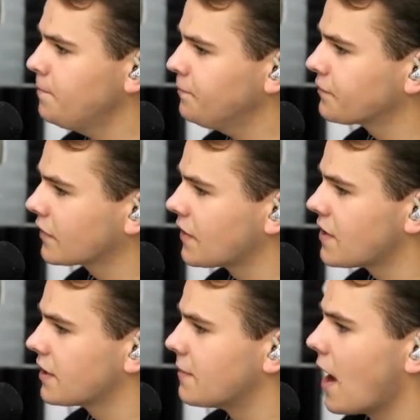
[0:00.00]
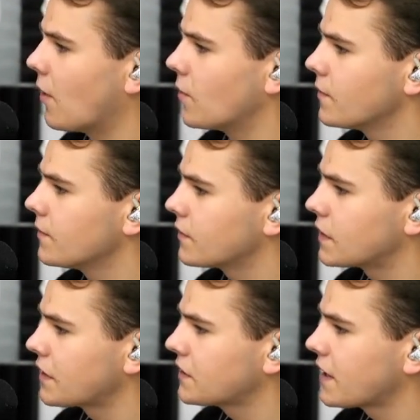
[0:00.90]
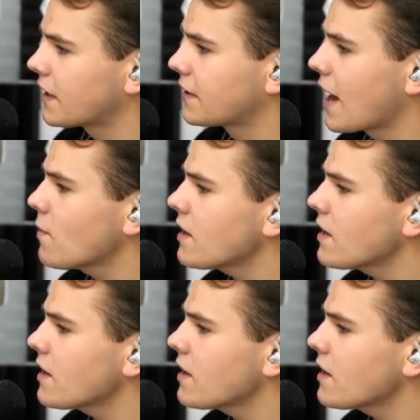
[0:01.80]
think about for a second.